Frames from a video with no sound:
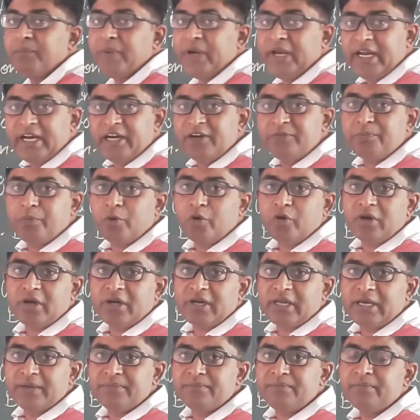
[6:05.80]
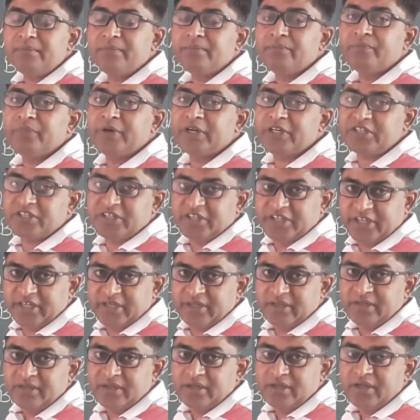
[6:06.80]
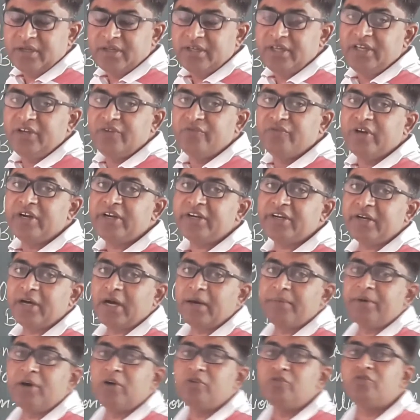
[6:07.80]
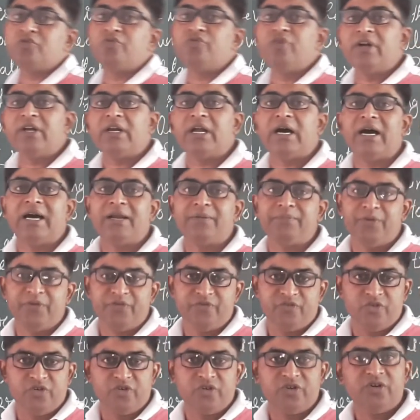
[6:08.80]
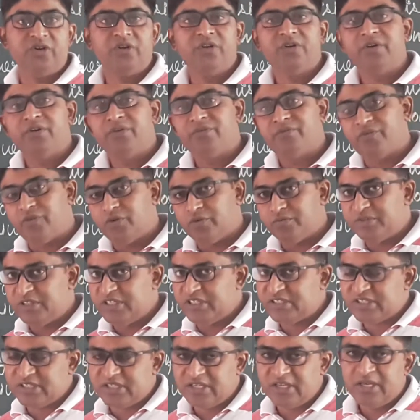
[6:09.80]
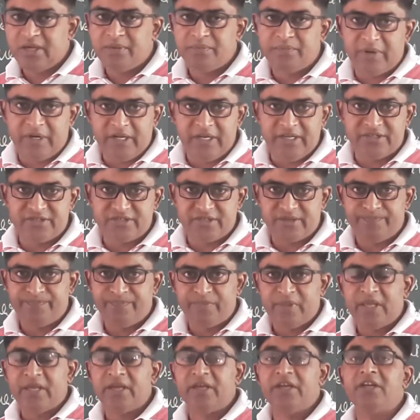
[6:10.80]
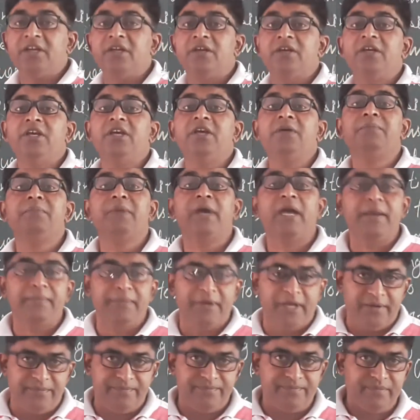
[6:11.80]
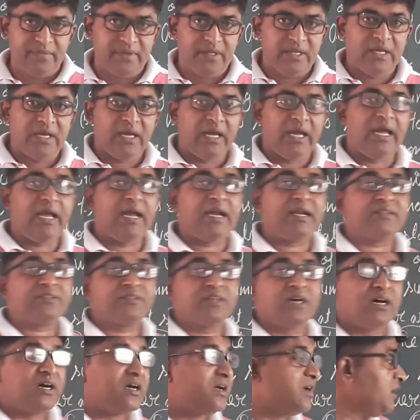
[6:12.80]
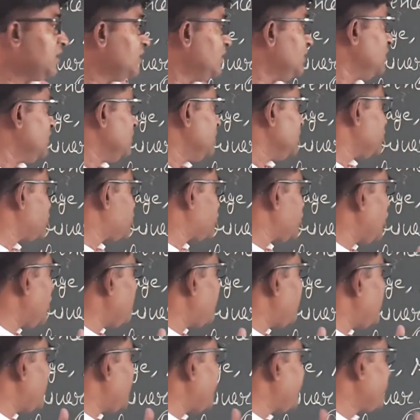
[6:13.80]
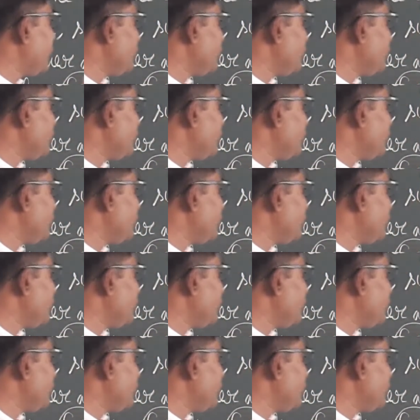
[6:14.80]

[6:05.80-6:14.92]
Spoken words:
played poker game, but today he went about 1 hour before from this place. He may be at the shop of